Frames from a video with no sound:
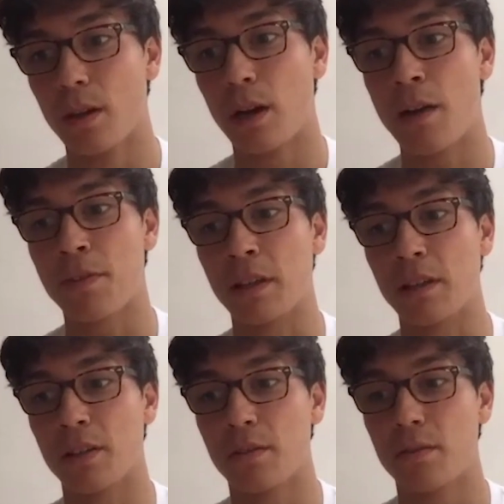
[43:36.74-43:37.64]
I
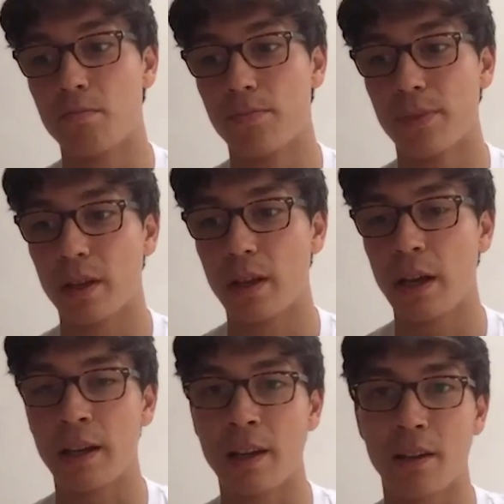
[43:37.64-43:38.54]
think,
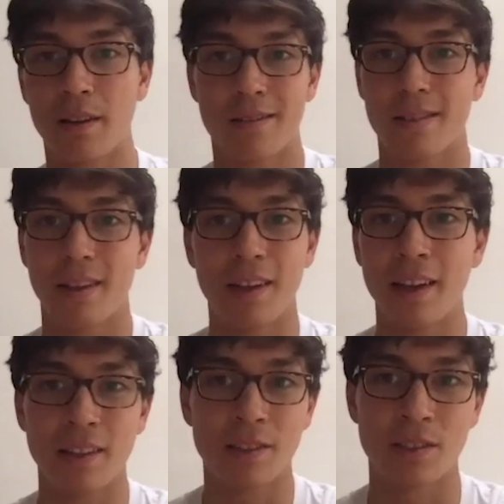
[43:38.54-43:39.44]
again,
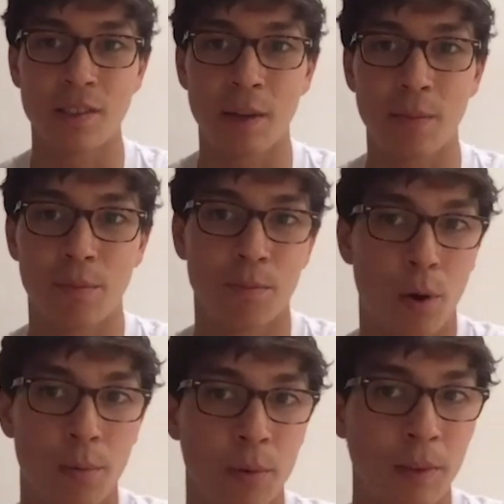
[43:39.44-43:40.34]
it's the same
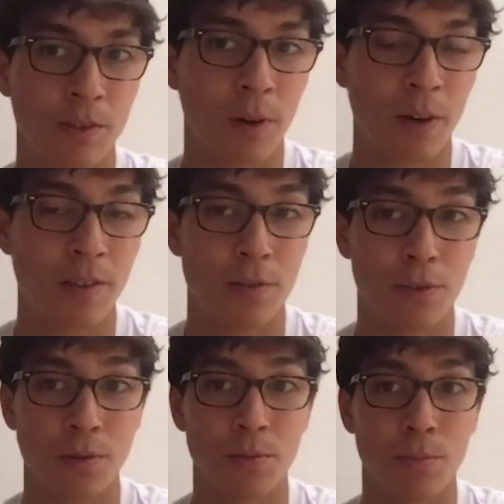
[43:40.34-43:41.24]
problem. It's very
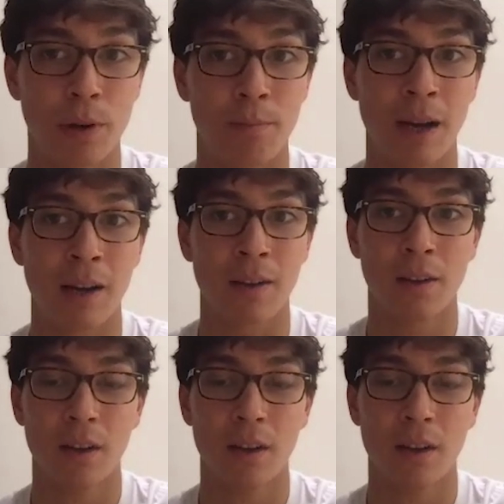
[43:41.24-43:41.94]
difficult to bring back